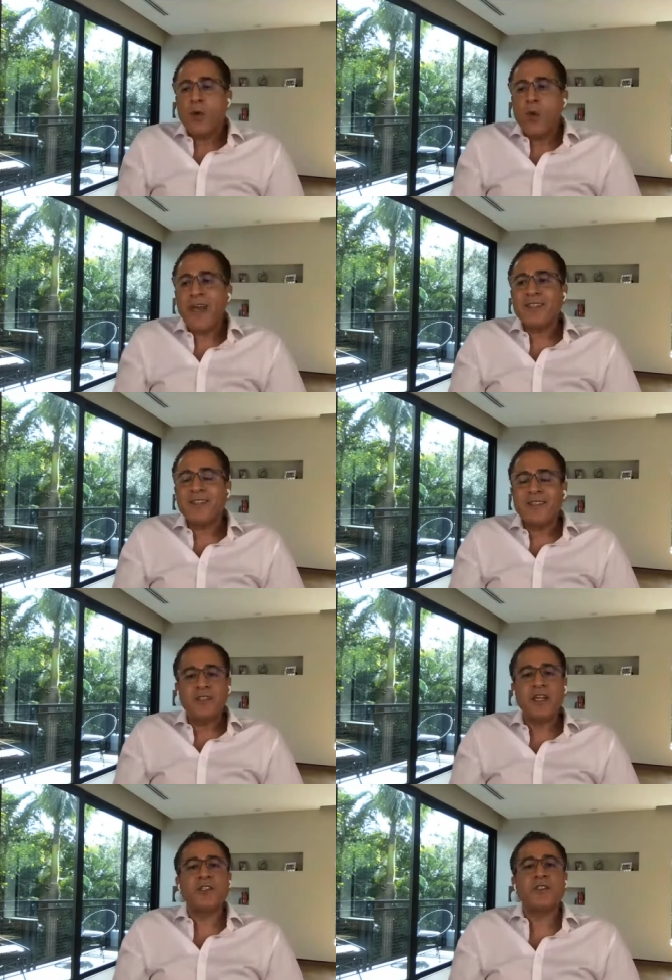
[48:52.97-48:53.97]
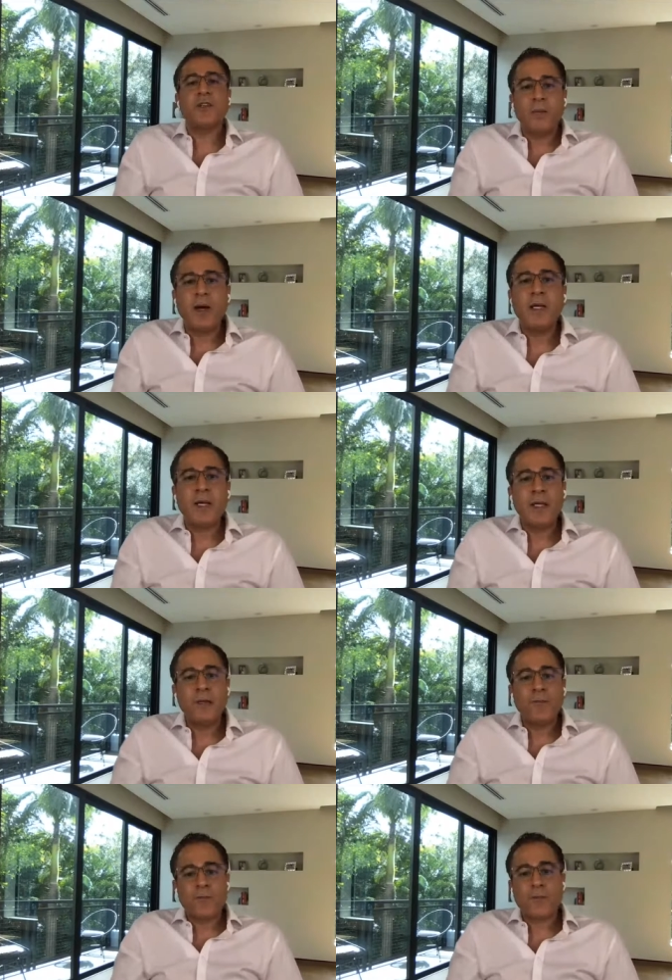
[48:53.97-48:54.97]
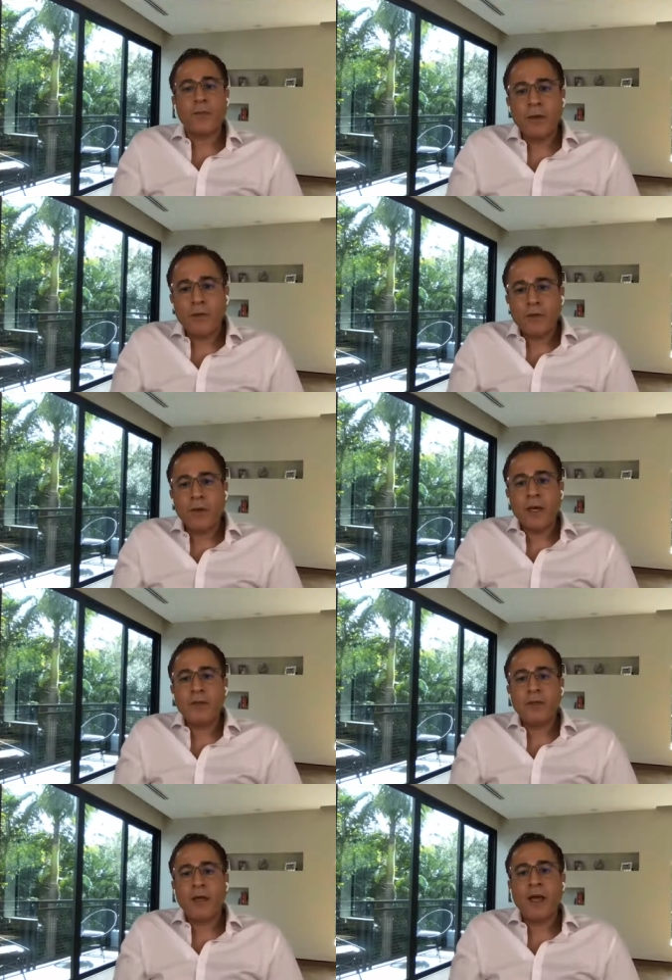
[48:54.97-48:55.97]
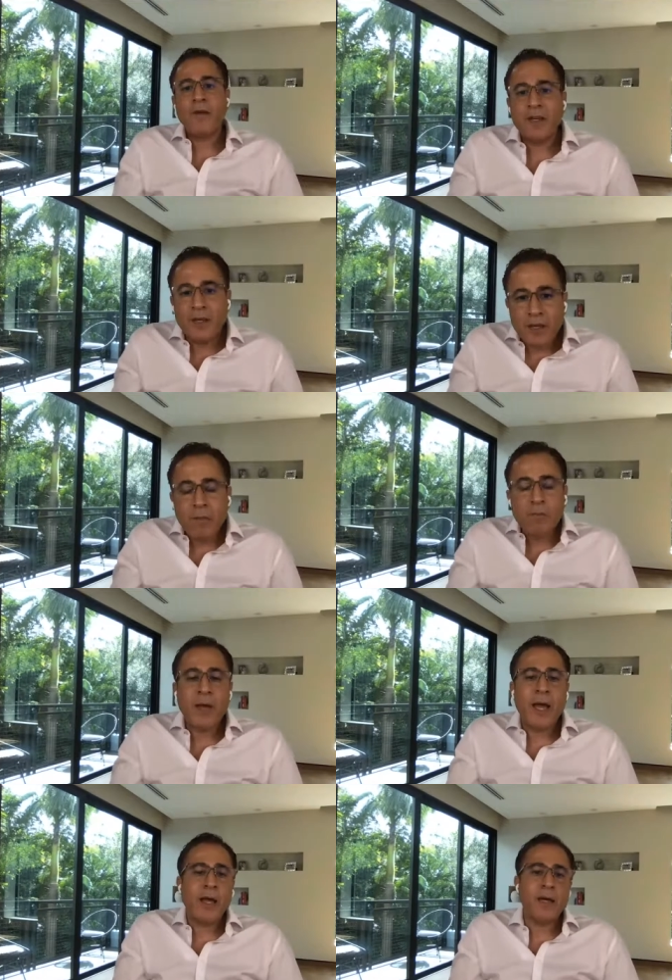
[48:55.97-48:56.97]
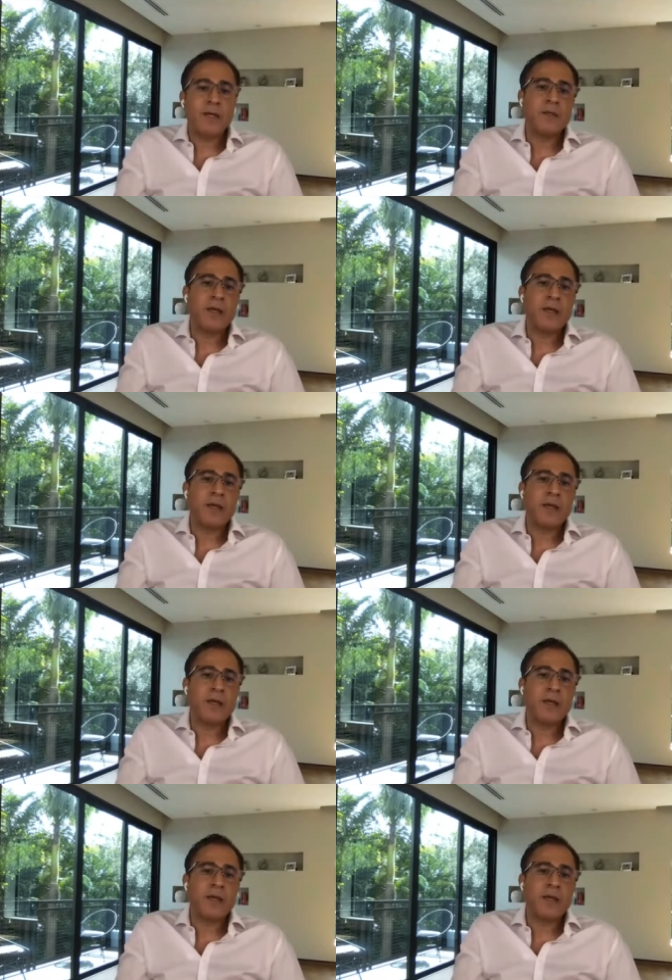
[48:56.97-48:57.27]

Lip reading: Why isn't digital money, right, having an impact